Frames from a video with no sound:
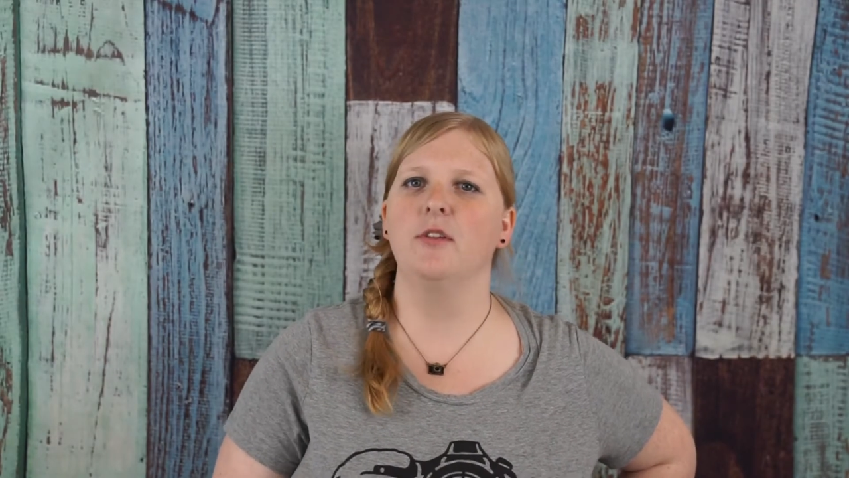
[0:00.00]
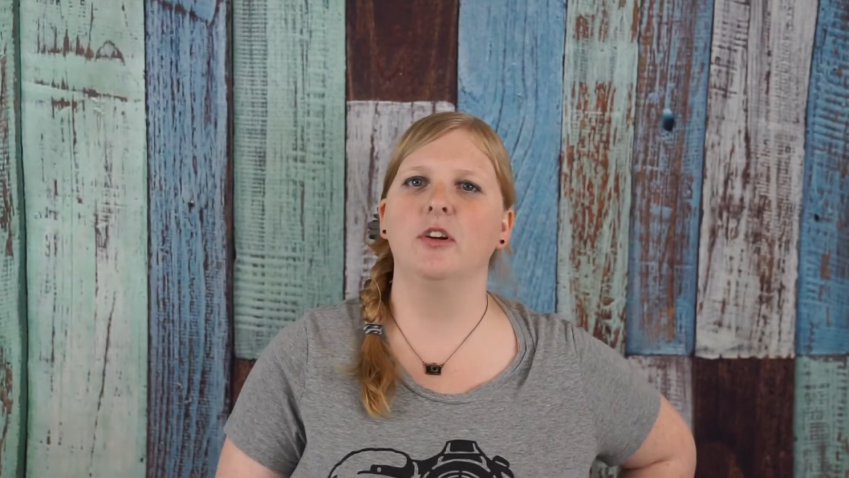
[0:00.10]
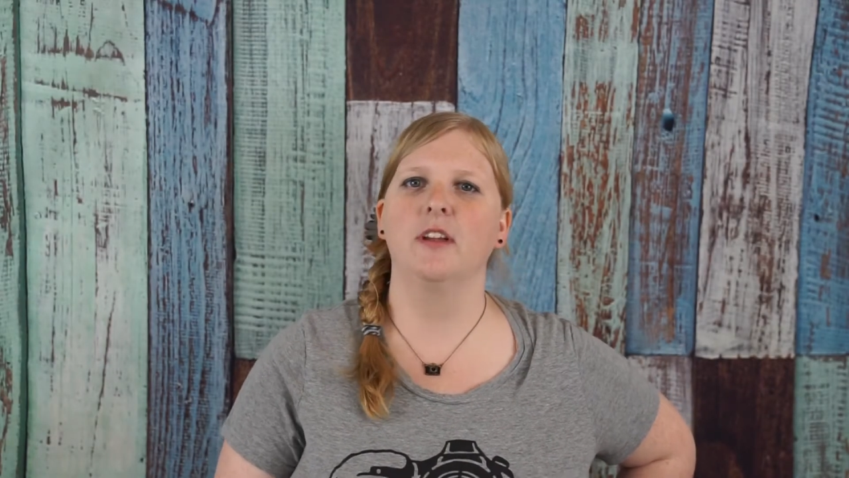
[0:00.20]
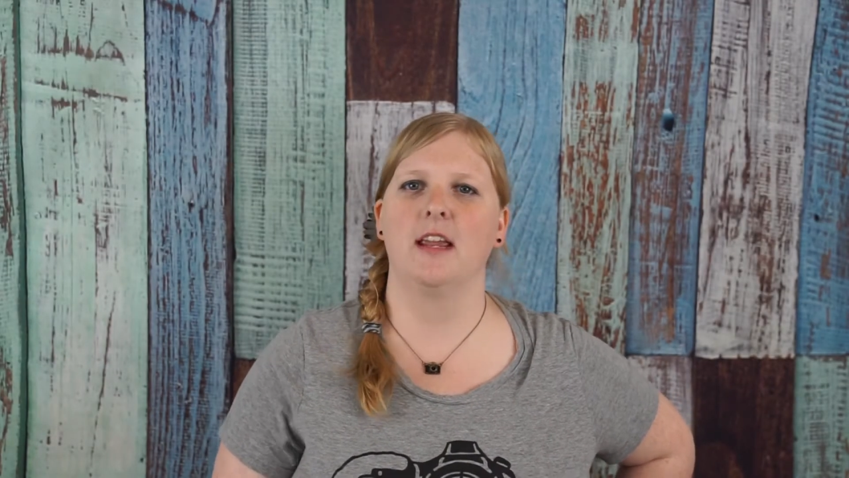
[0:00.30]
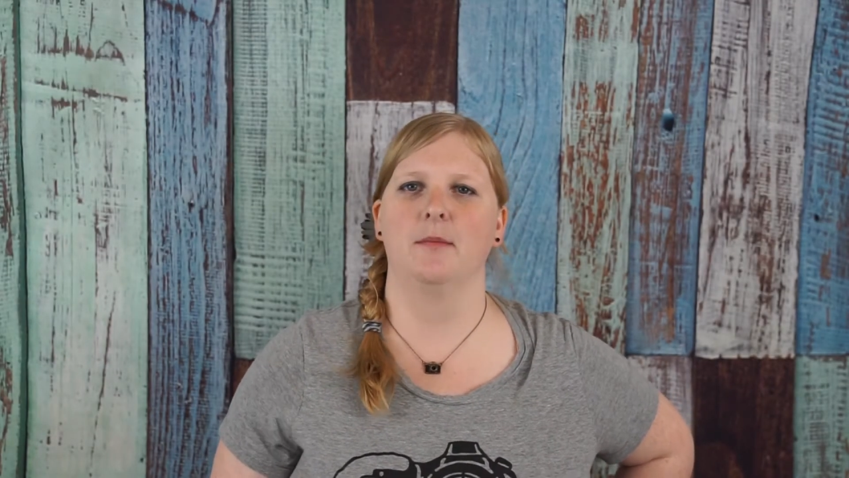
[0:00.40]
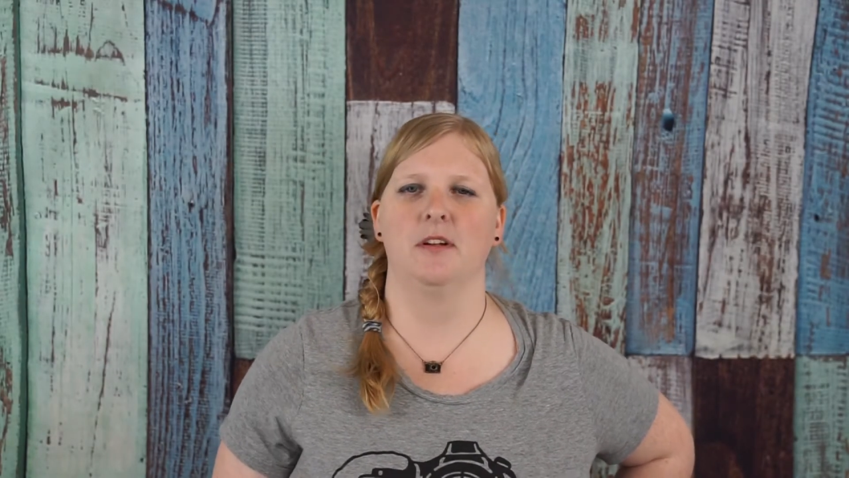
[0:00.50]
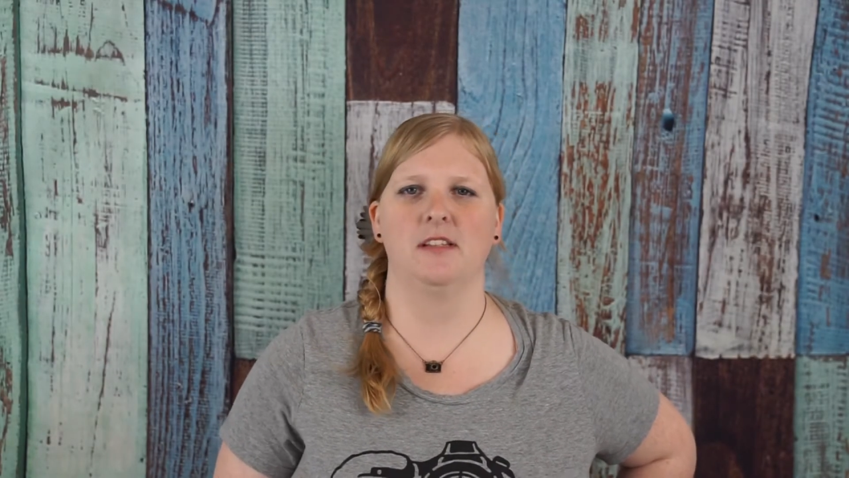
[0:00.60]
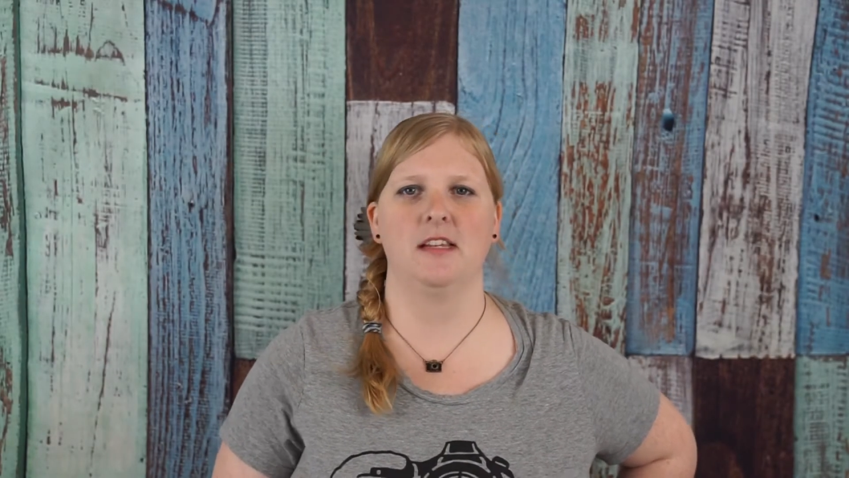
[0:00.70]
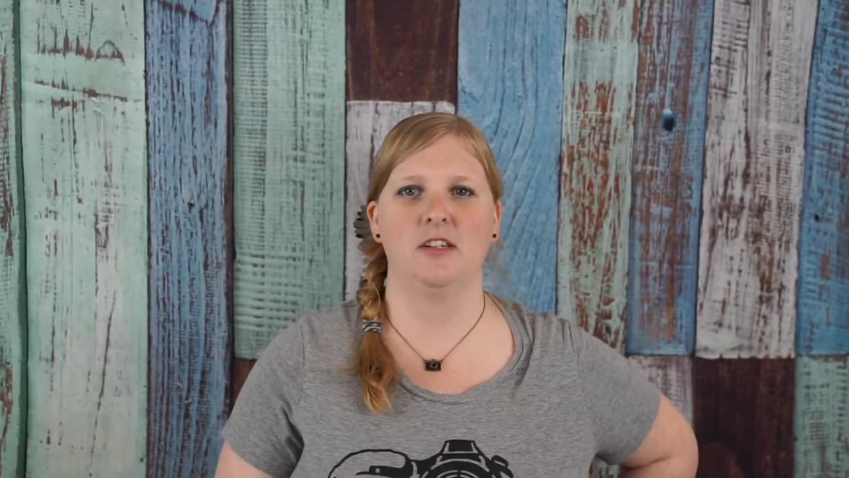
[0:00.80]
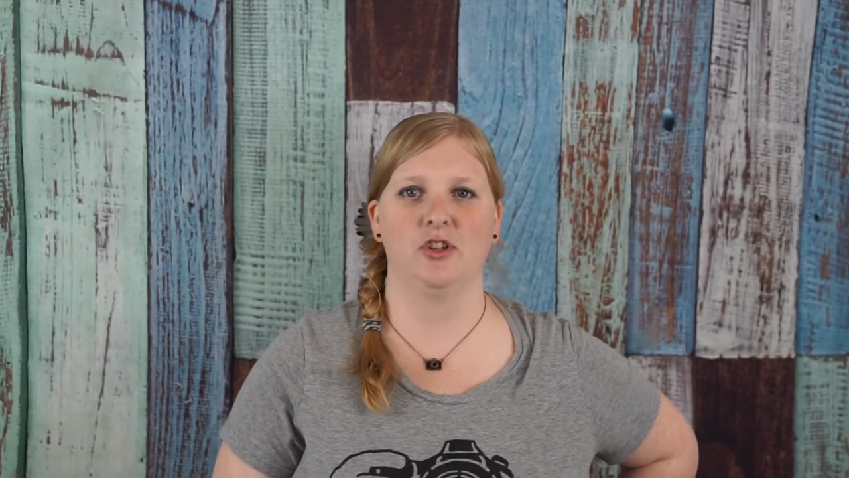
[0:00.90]
your camera
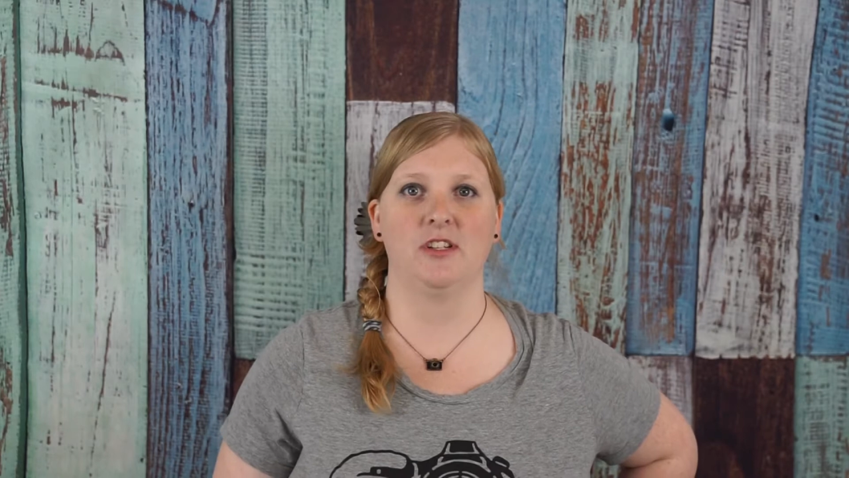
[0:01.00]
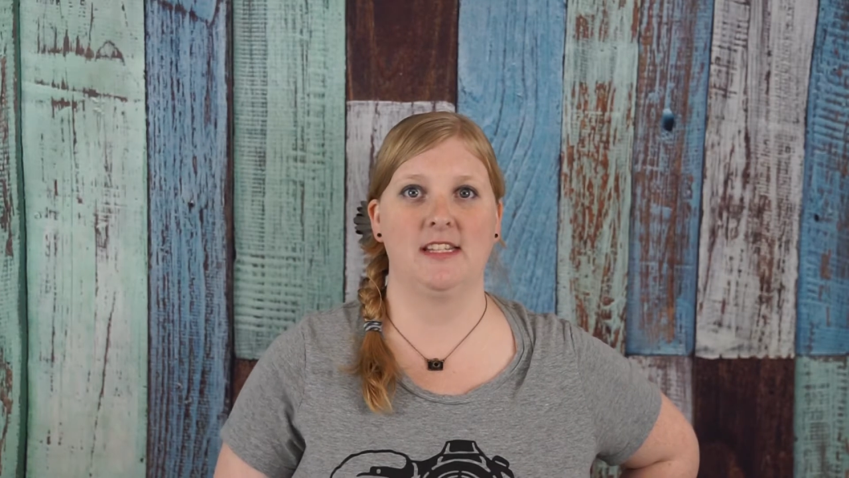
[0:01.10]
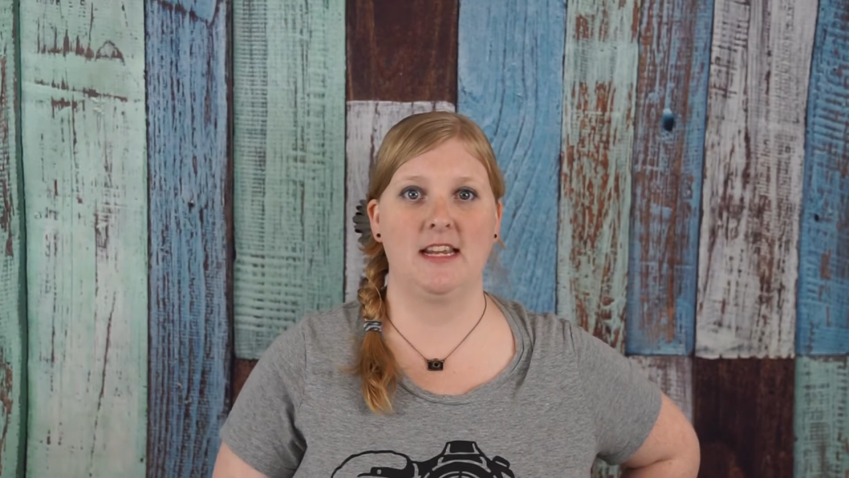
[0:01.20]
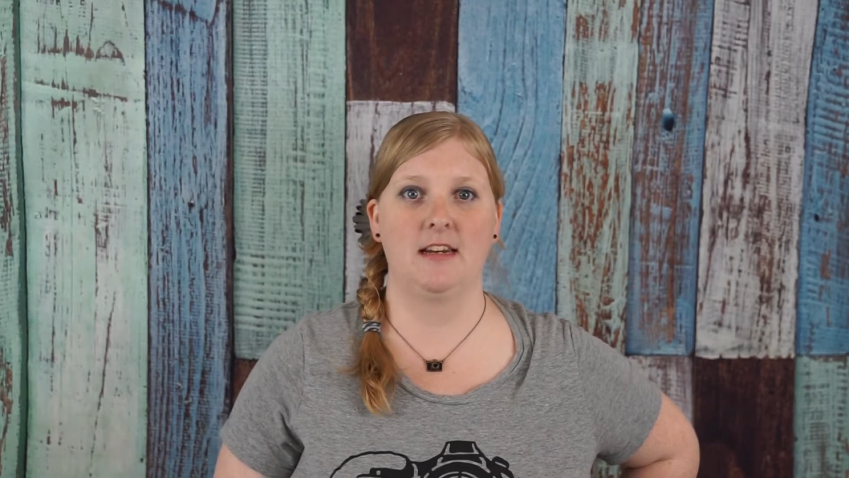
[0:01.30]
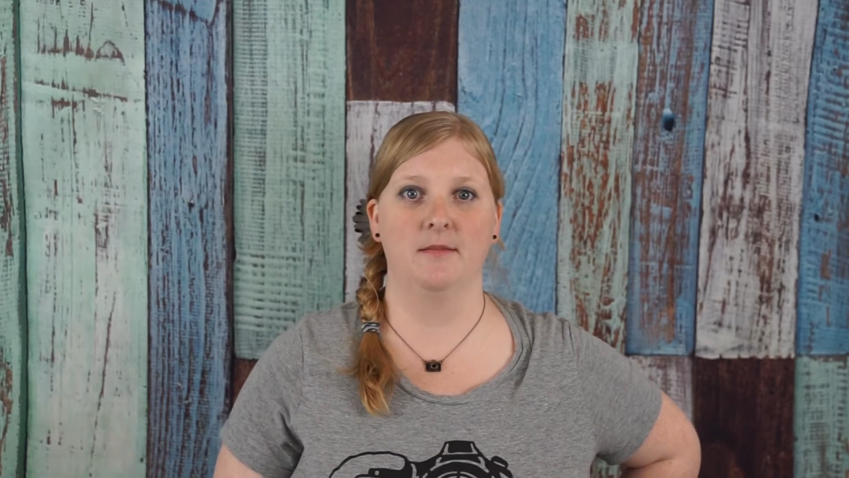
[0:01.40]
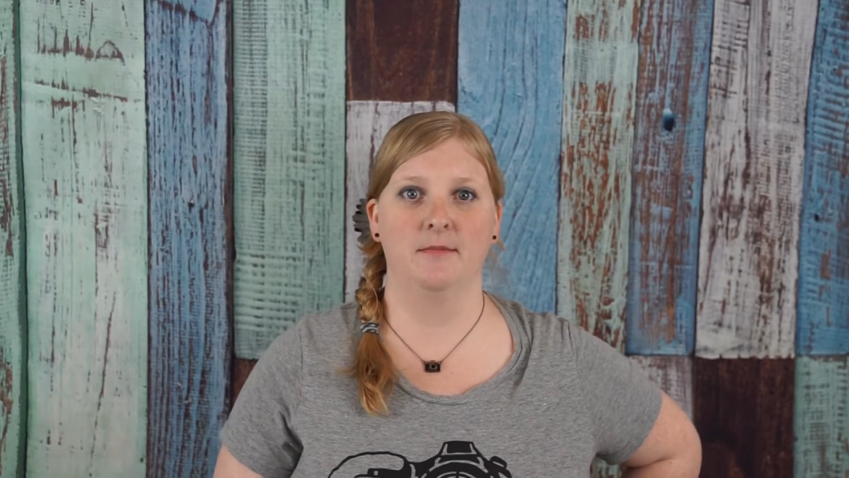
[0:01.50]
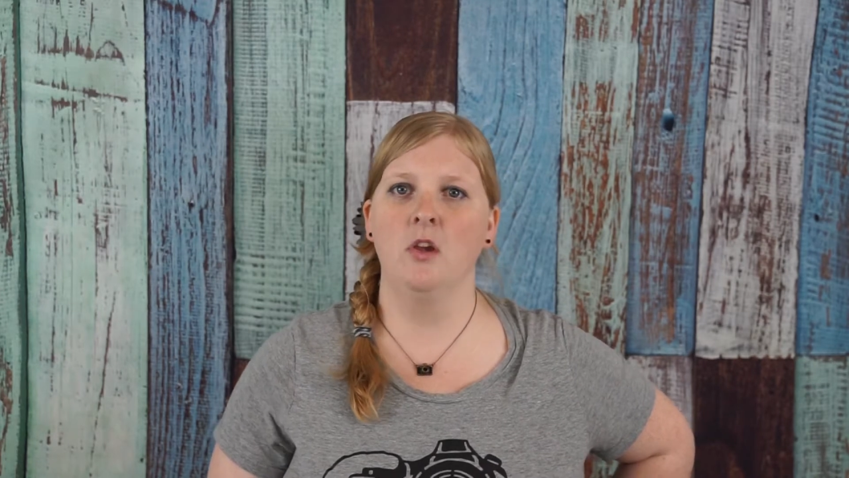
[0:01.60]
sees your scene.